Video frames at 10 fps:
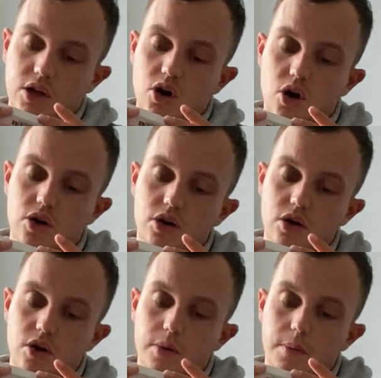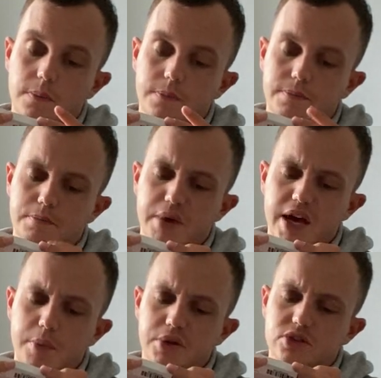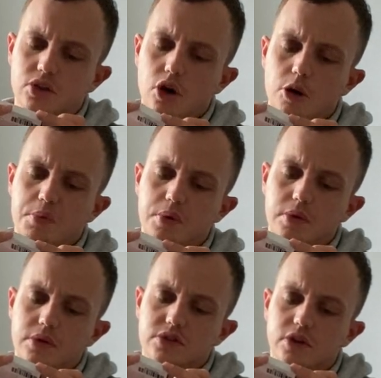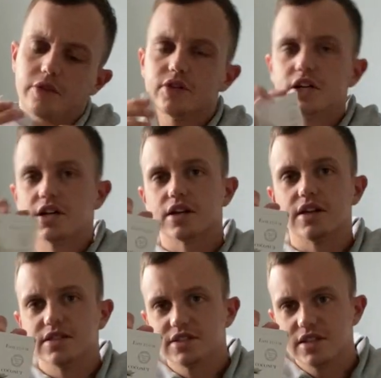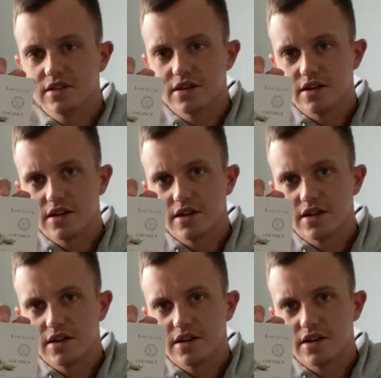coconut paper soap, softening and cleansing.